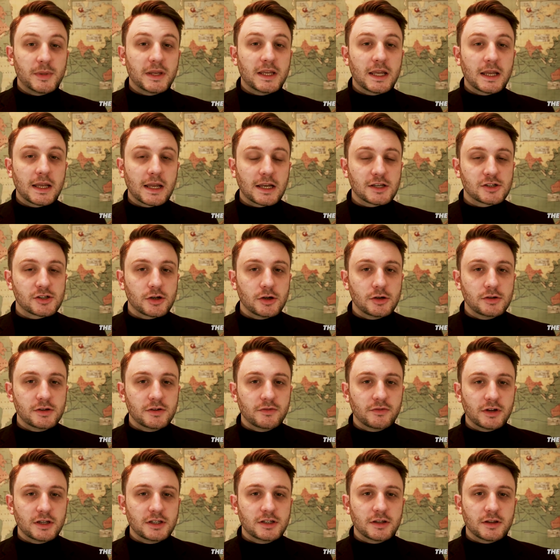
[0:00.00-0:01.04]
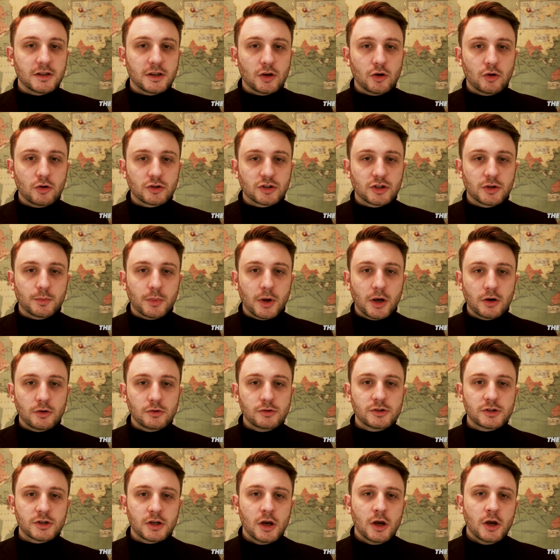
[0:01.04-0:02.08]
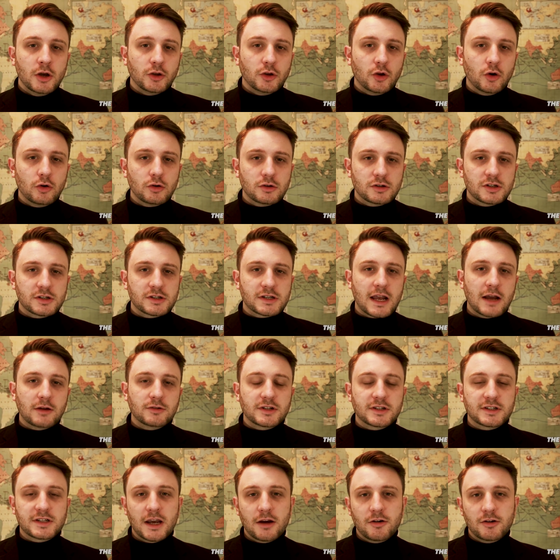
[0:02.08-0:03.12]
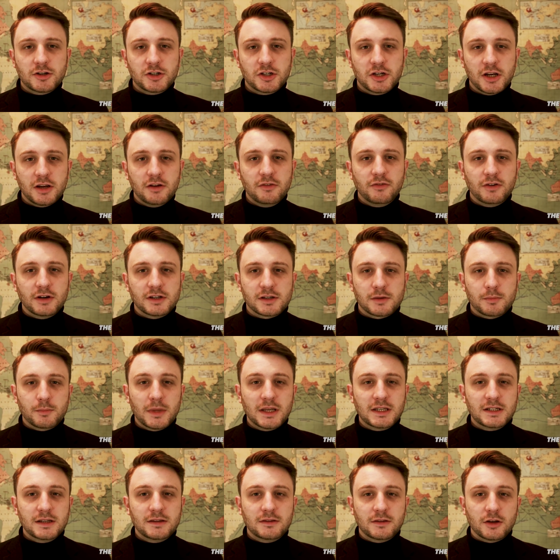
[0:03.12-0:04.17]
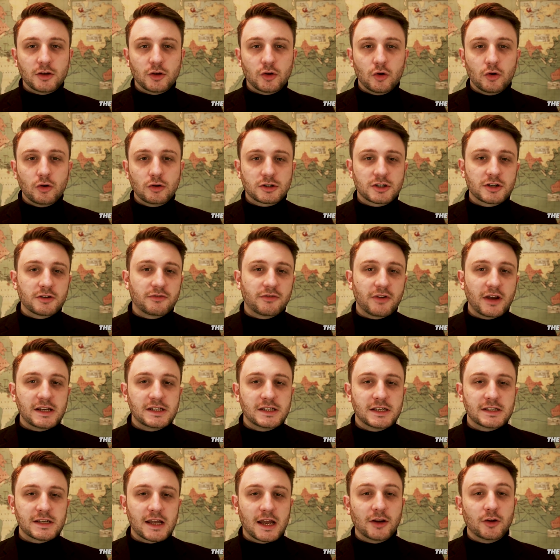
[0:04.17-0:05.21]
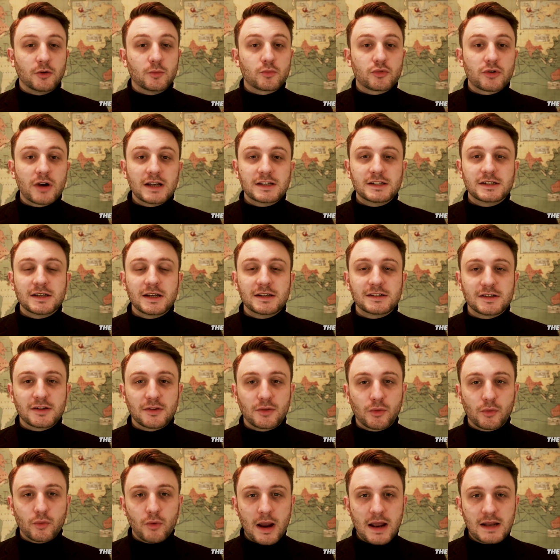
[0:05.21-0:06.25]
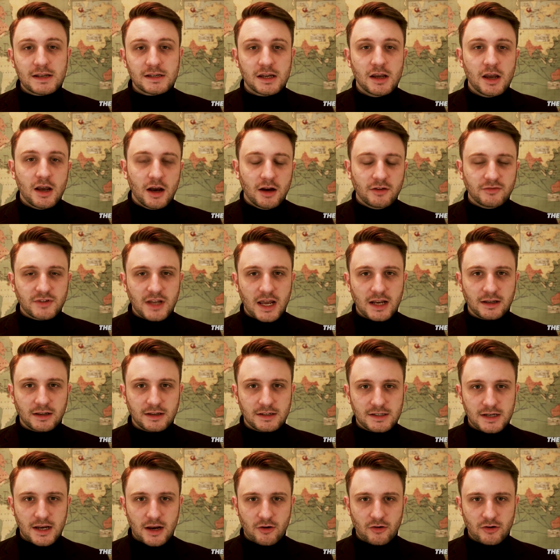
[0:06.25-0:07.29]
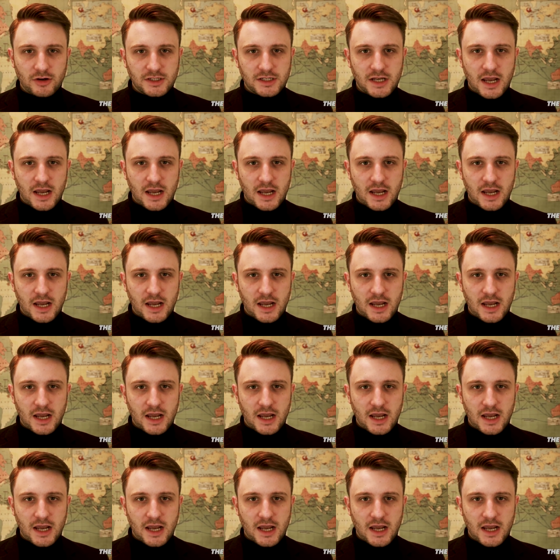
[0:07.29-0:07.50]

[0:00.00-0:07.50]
Speaking exclusively to the Yorkshire Post, Yorkshire's counter terror chief has admitted that Yorkshire faces an unprecedented threat of deadly terror